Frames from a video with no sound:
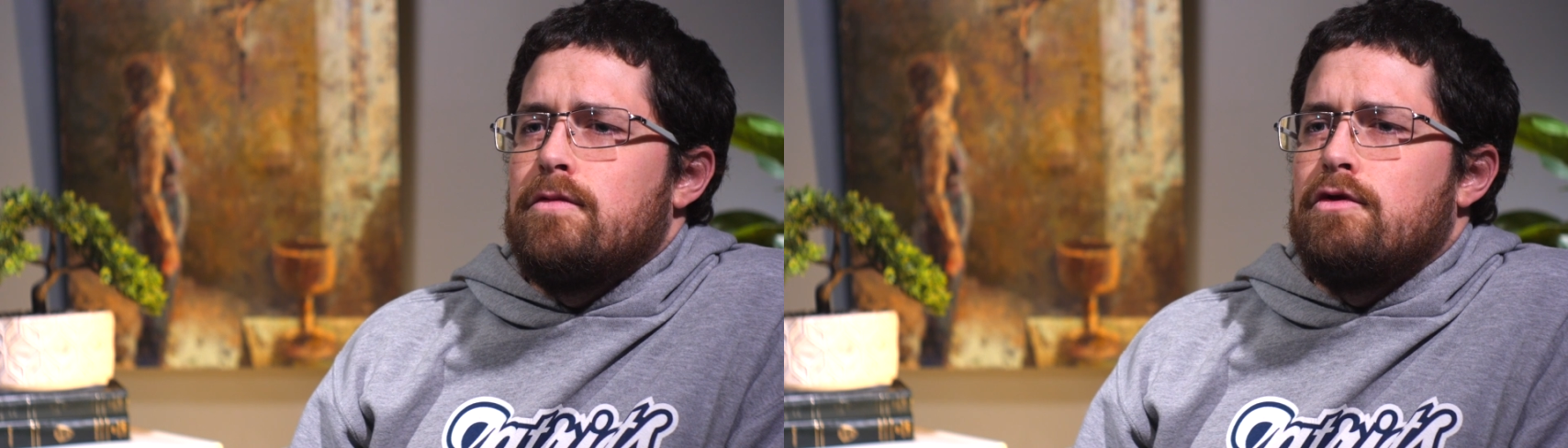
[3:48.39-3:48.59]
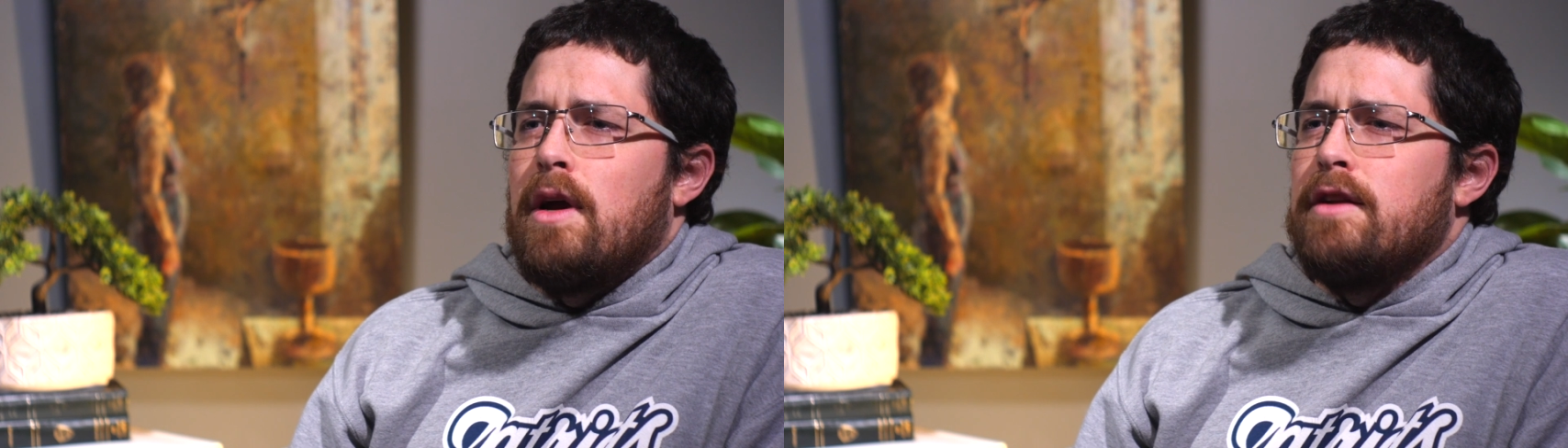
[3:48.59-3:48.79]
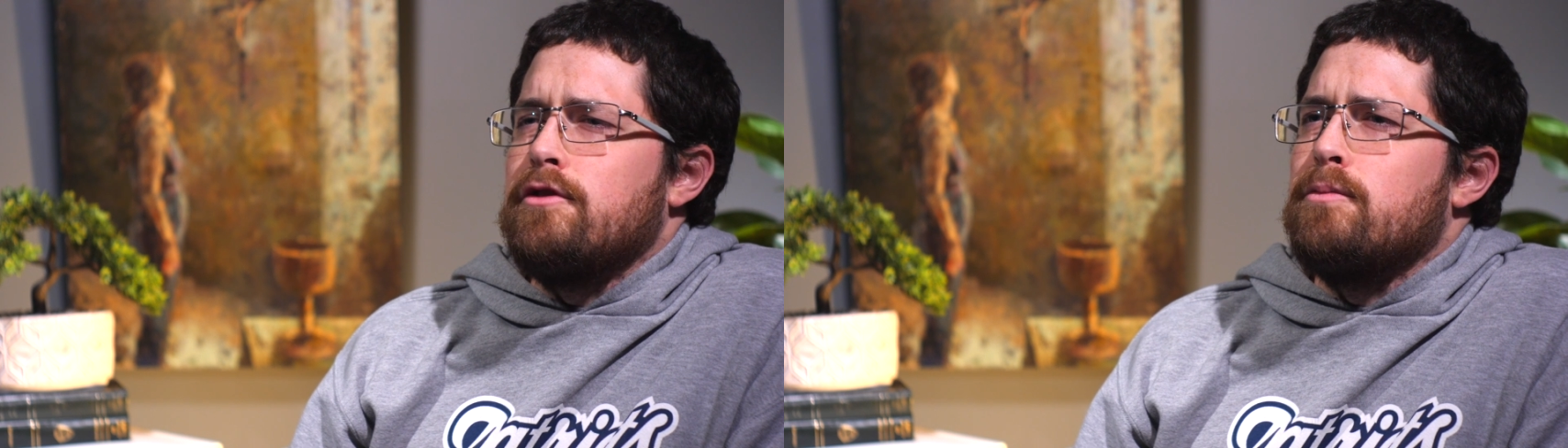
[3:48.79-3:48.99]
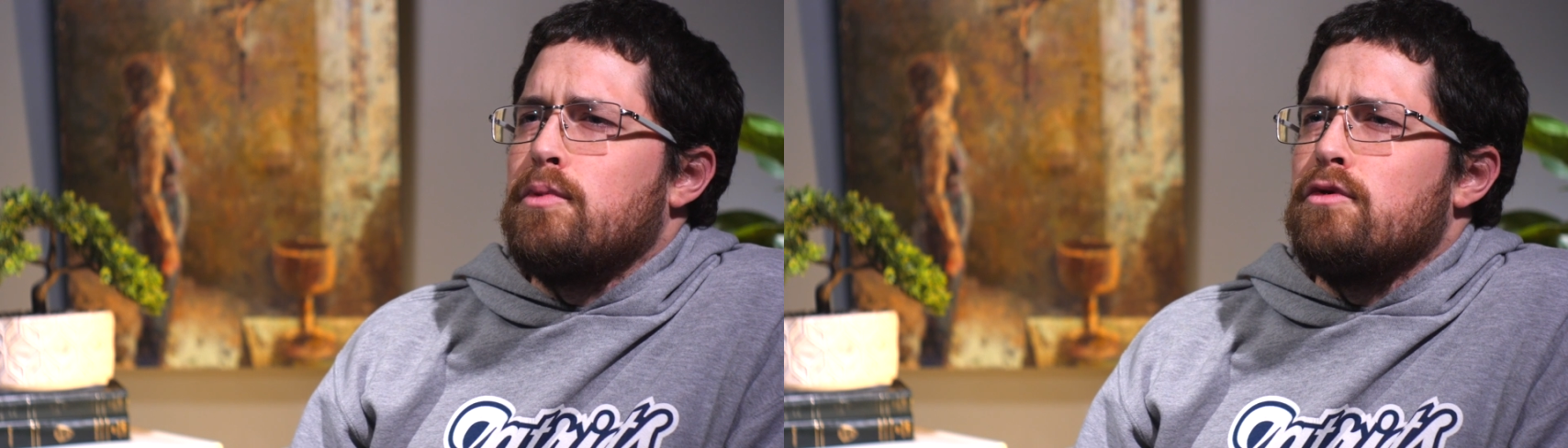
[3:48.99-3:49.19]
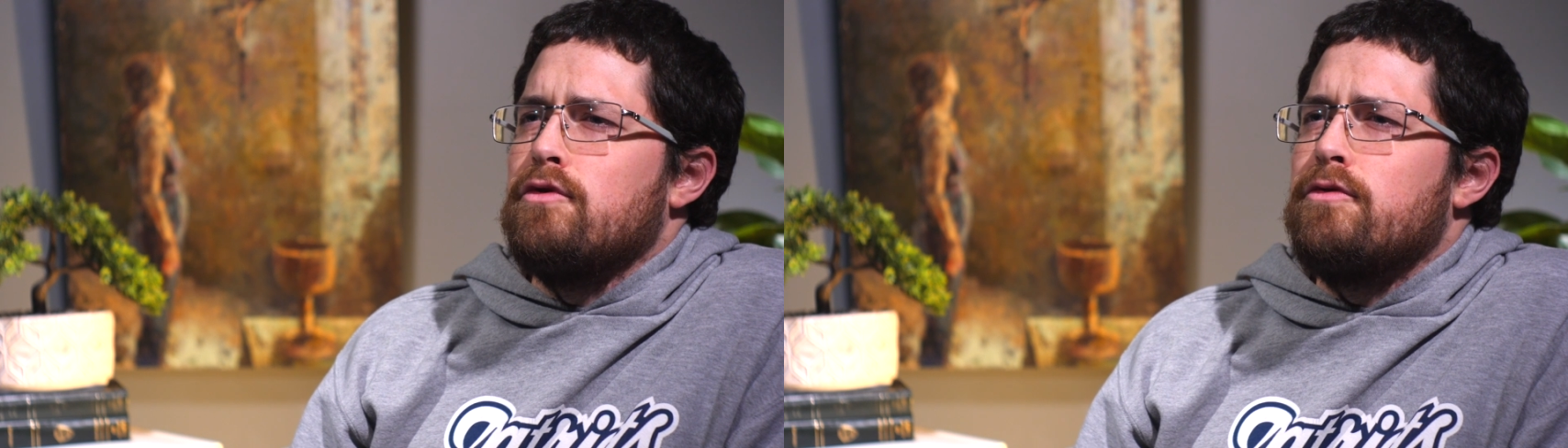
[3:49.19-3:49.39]
trying to
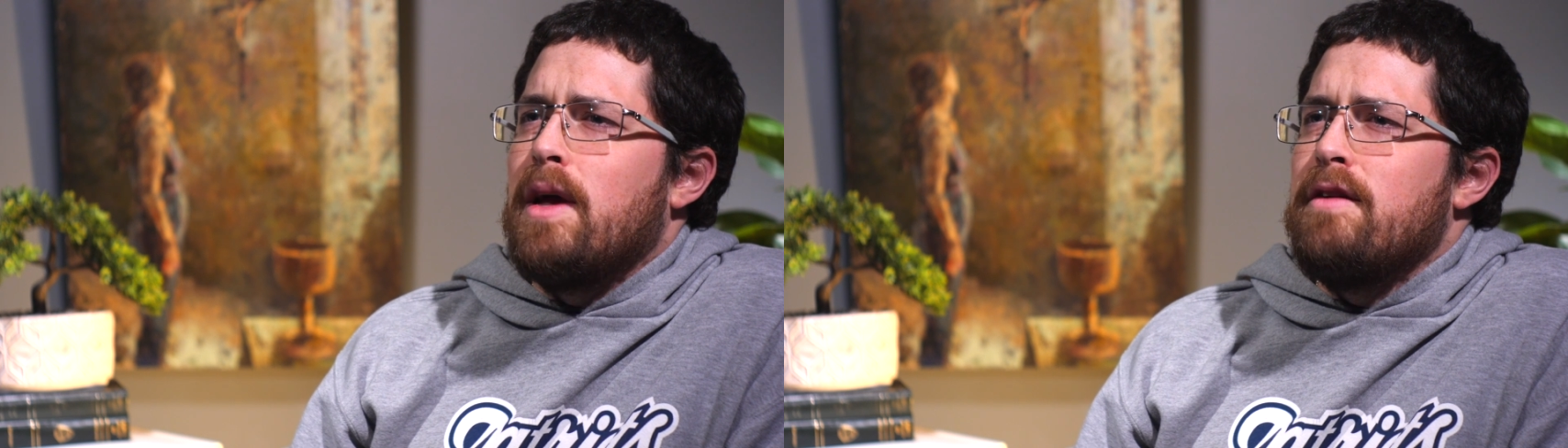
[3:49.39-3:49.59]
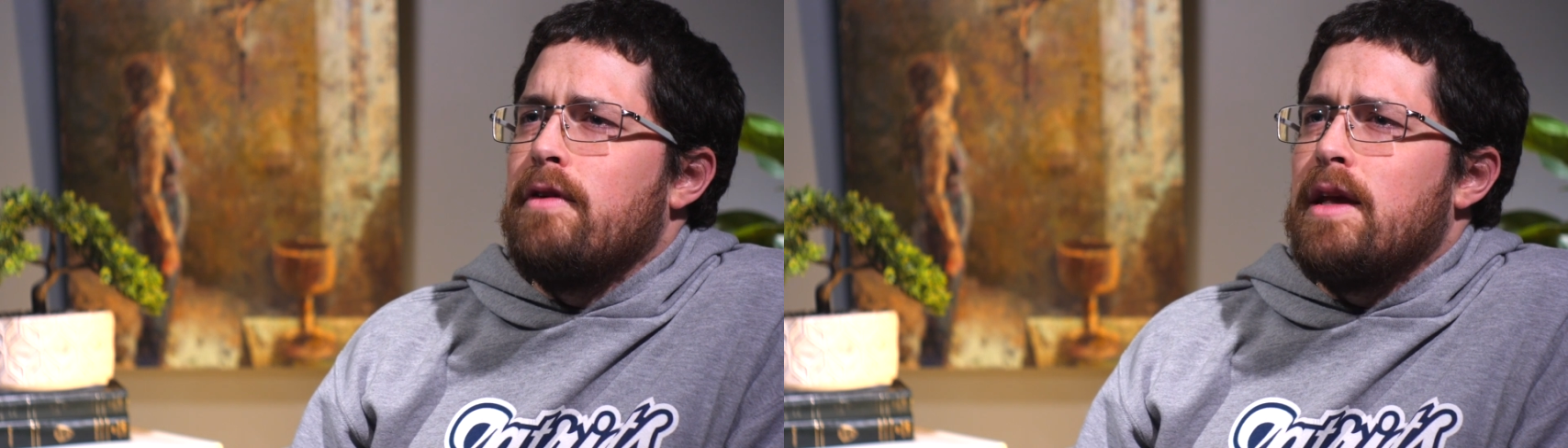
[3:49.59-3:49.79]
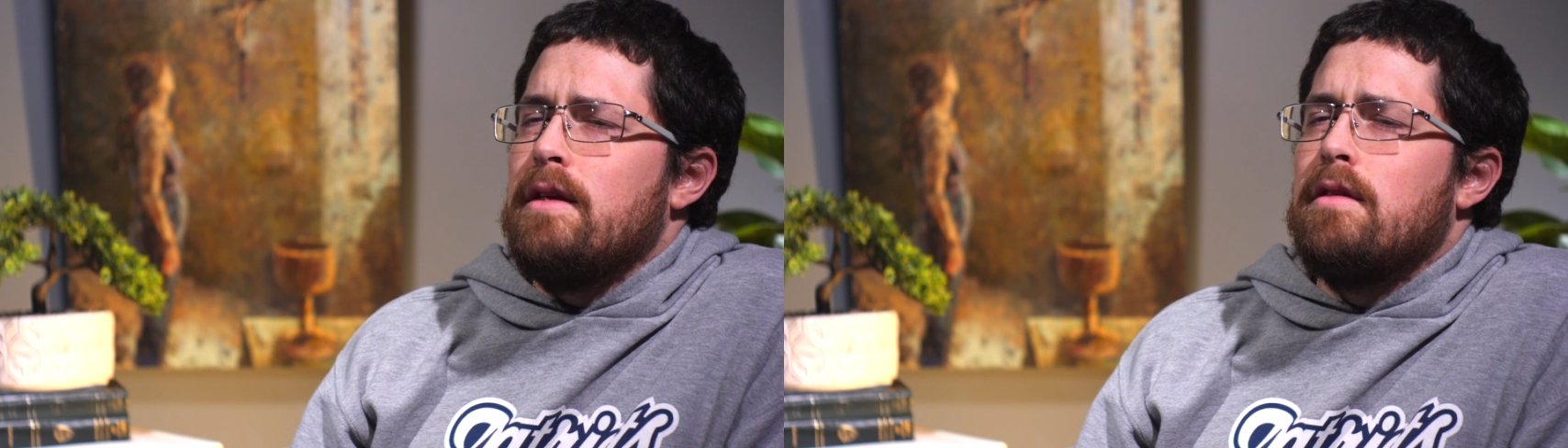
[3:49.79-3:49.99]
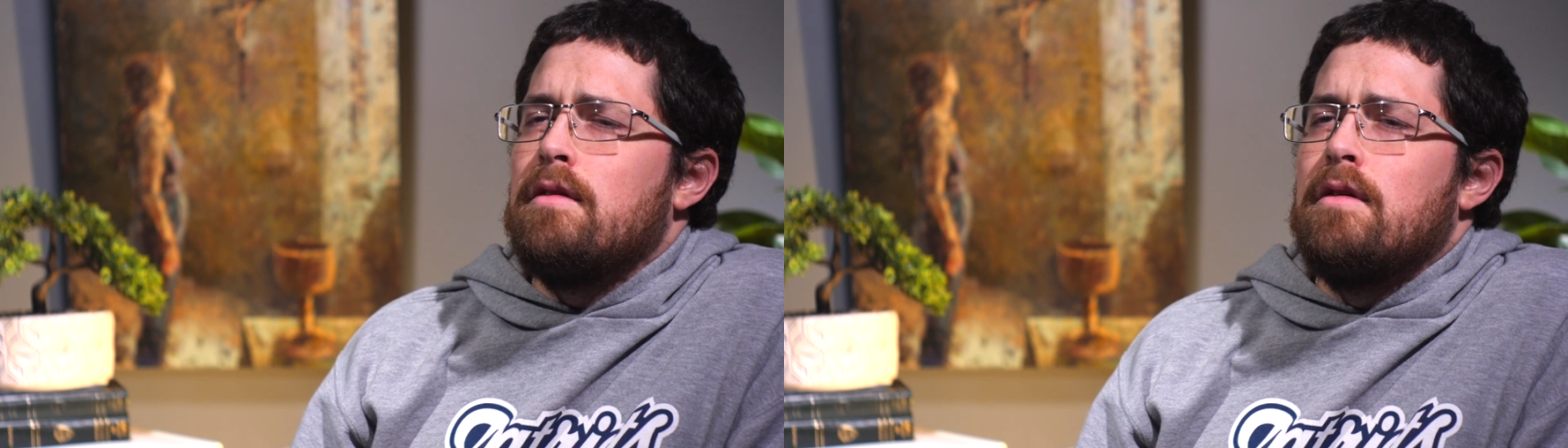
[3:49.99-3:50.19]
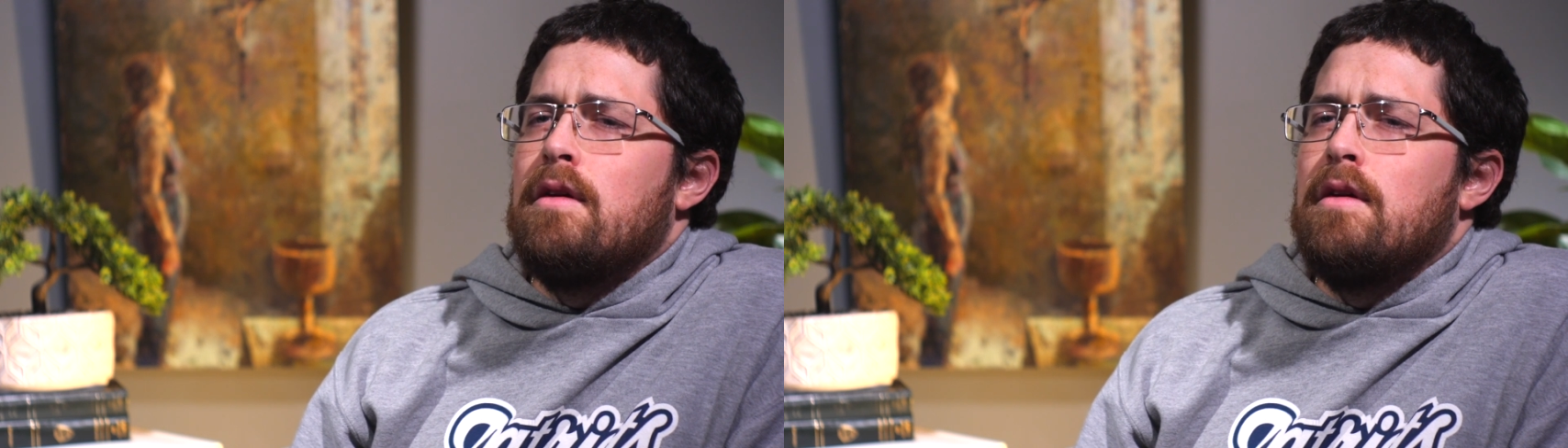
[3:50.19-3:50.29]
prove my faith.